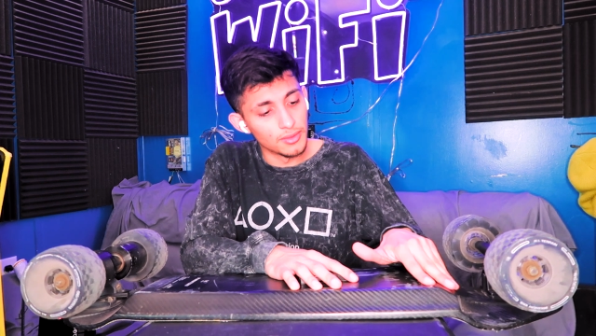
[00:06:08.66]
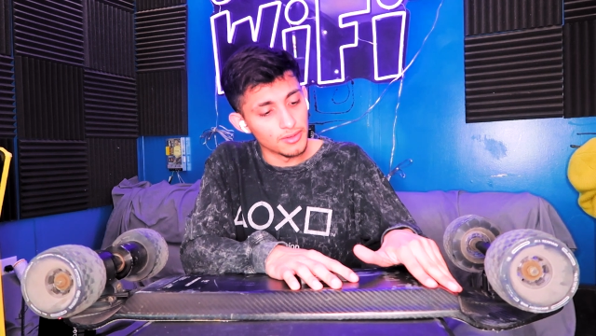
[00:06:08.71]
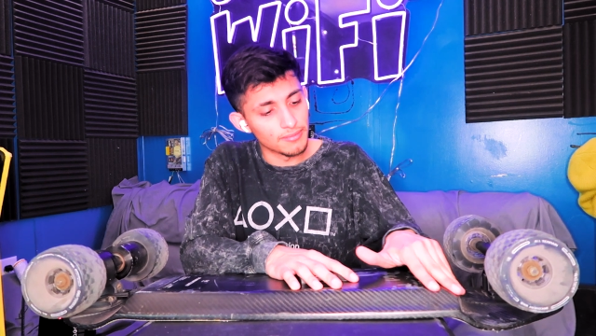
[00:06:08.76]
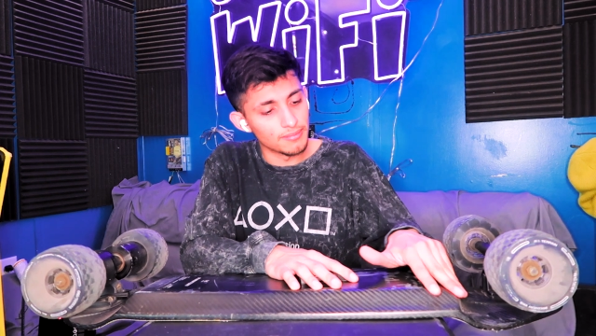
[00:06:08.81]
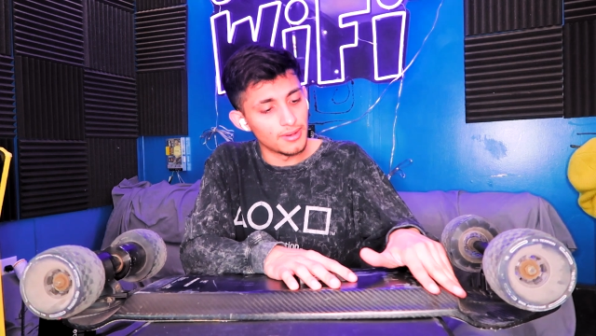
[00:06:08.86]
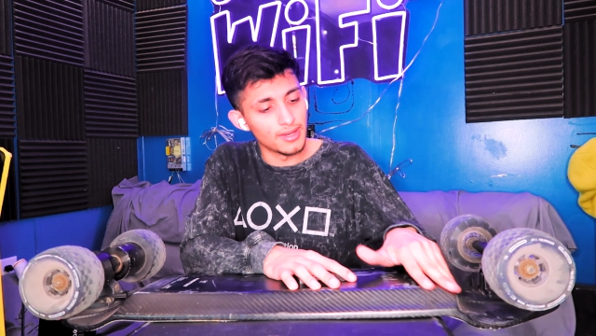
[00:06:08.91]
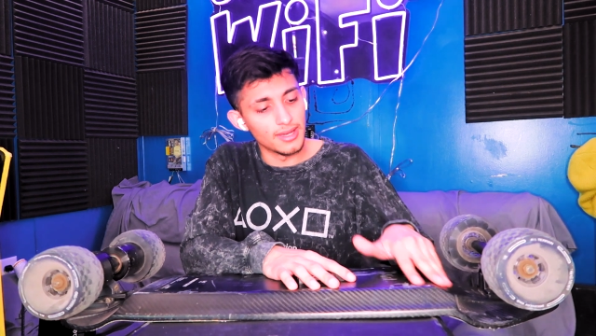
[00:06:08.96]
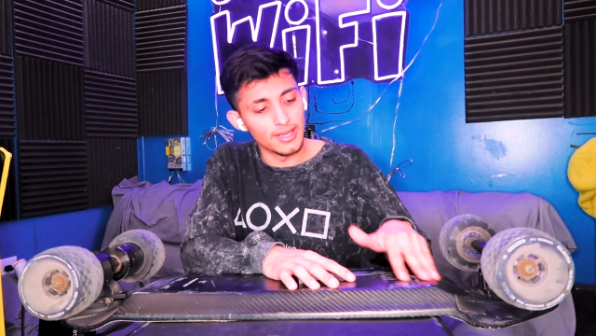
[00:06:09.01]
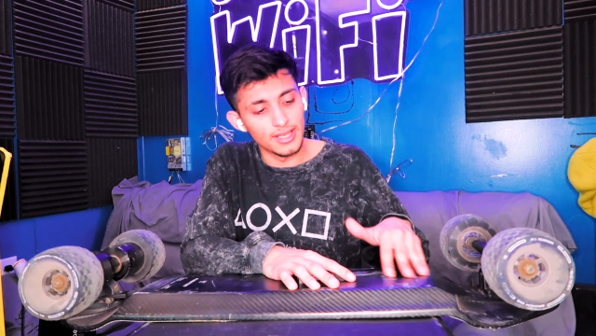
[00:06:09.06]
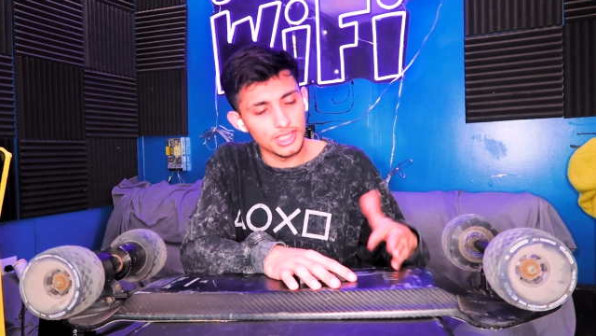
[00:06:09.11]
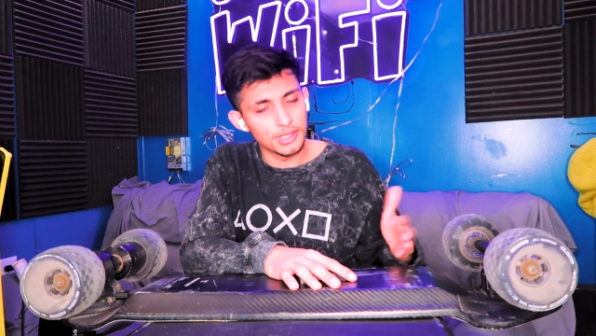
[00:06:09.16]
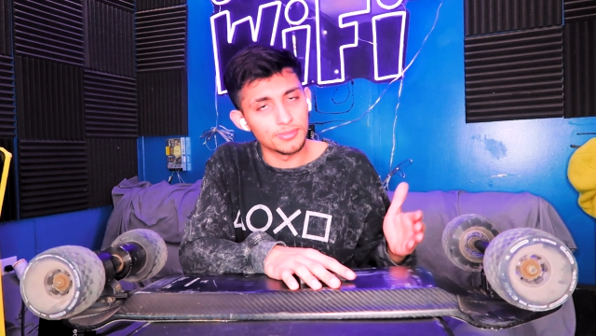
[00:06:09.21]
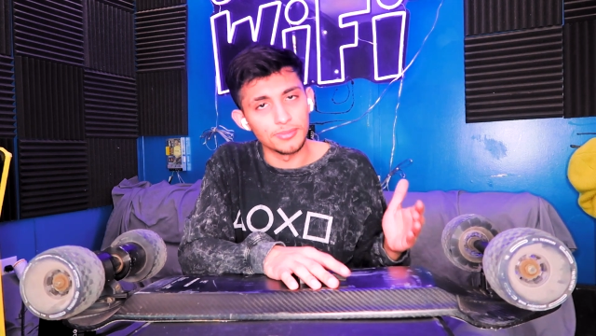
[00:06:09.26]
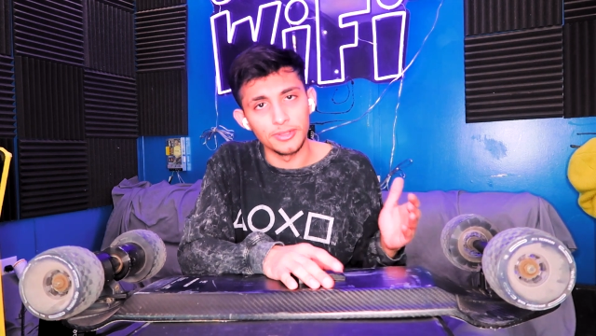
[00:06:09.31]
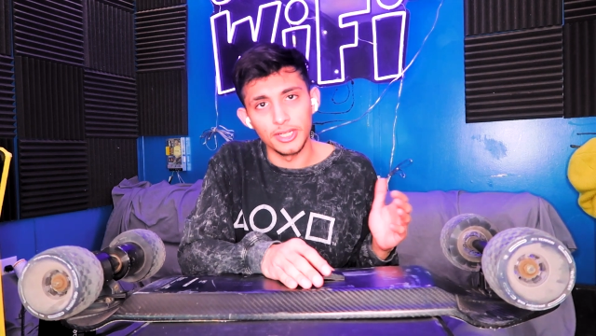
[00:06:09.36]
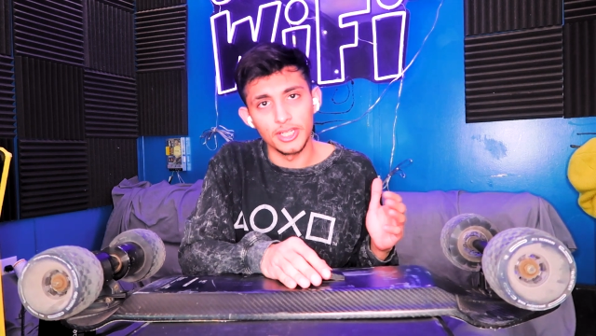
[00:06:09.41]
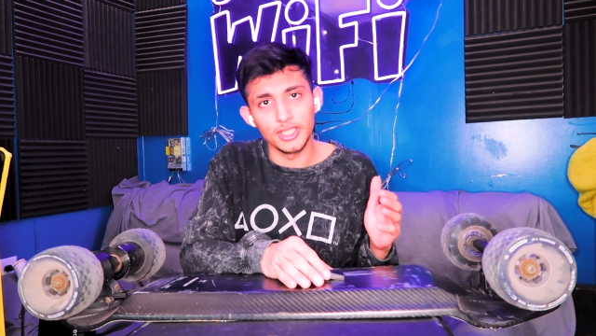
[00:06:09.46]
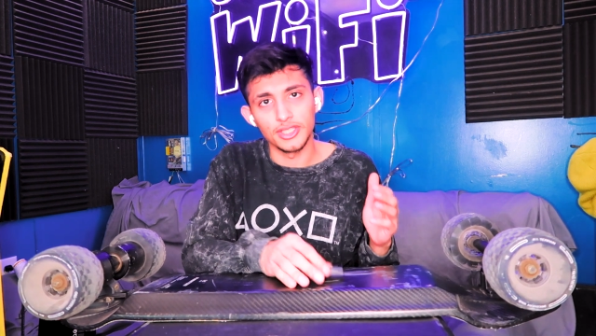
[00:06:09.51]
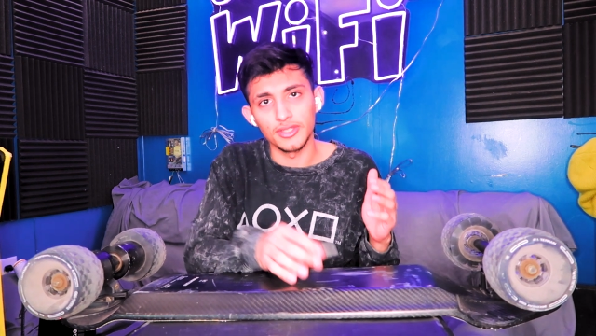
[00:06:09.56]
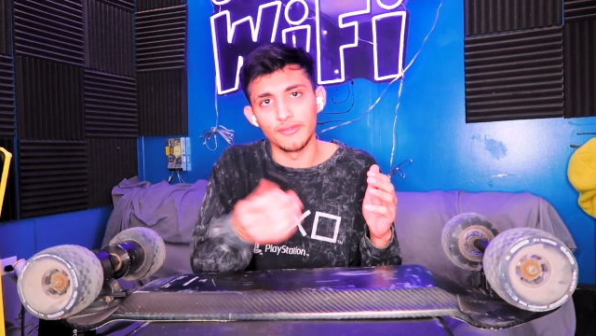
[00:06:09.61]
with my
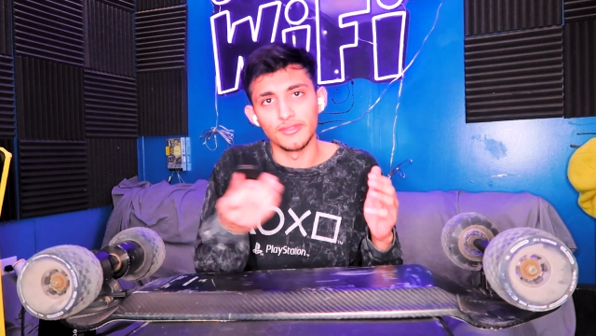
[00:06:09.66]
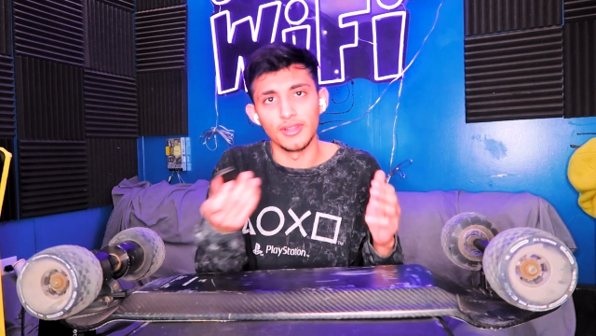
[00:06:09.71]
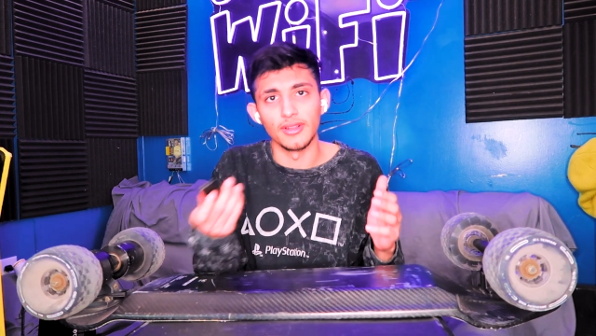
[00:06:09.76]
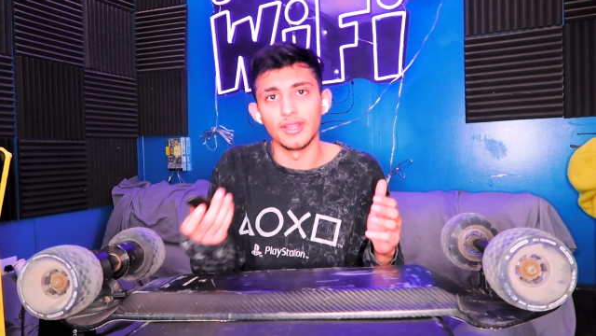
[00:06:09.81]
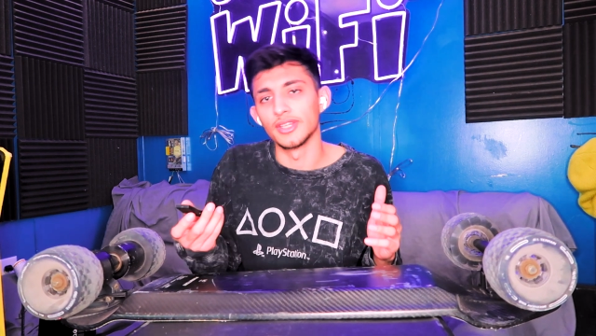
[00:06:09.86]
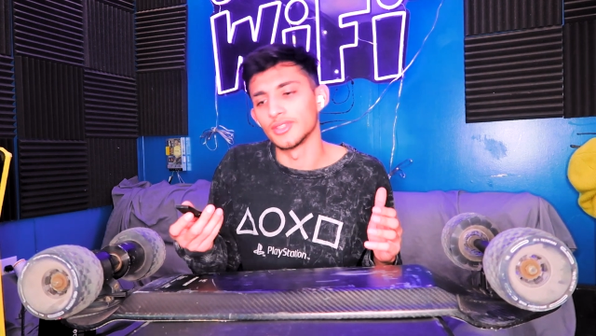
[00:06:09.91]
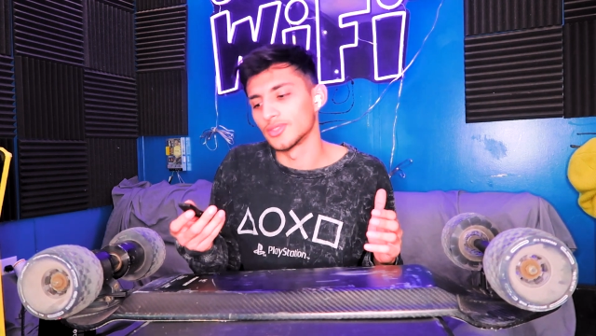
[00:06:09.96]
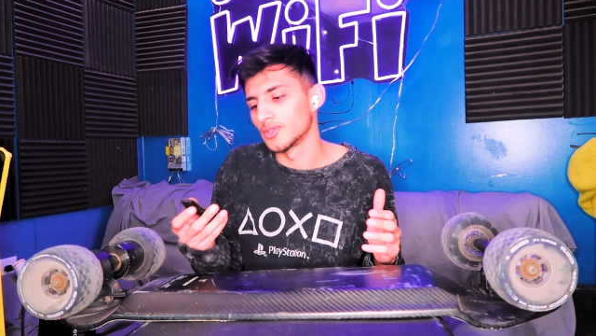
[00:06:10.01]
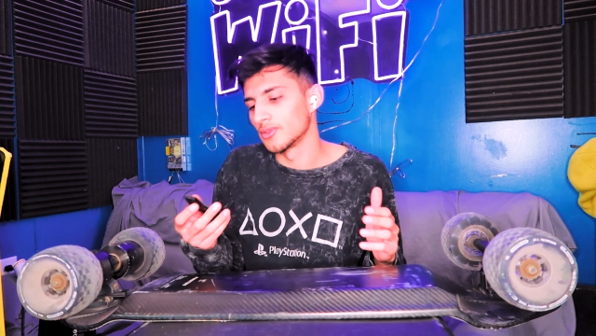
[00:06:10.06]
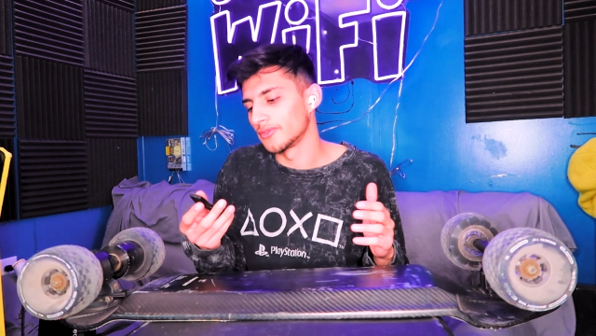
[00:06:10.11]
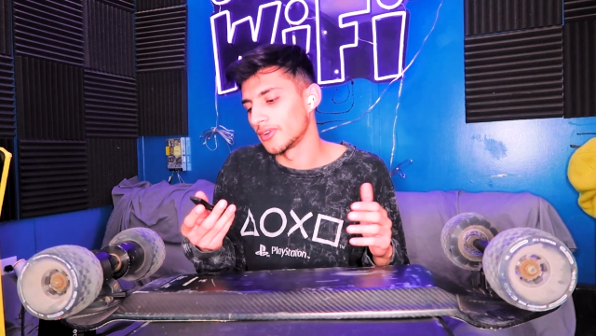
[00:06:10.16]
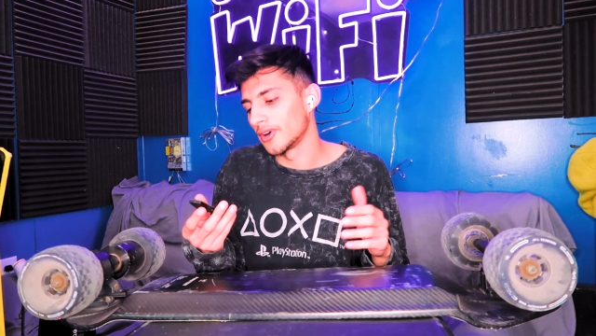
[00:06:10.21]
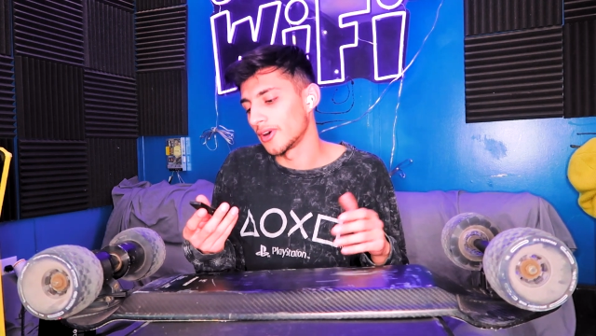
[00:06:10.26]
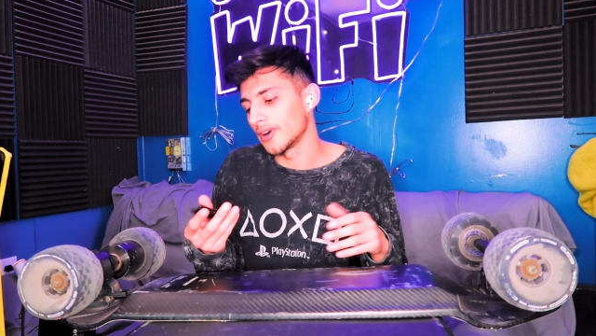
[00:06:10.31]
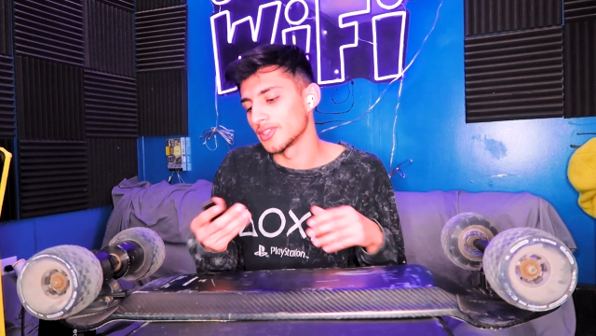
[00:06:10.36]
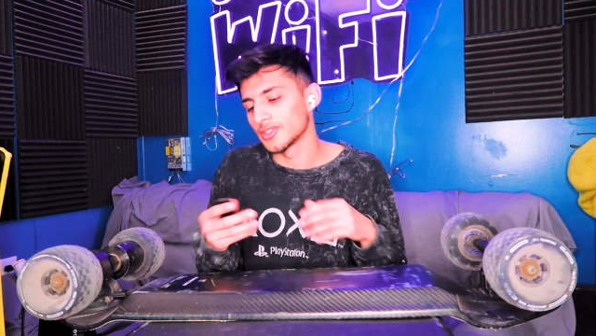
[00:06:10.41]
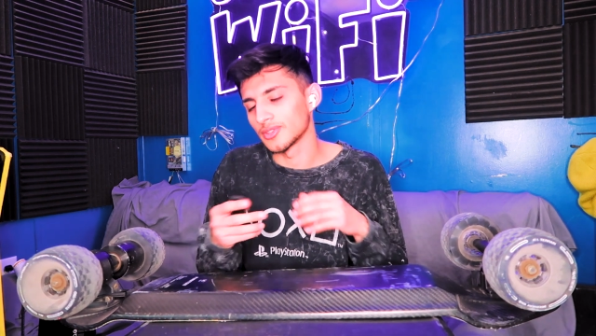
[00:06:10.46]
experience of the light so far,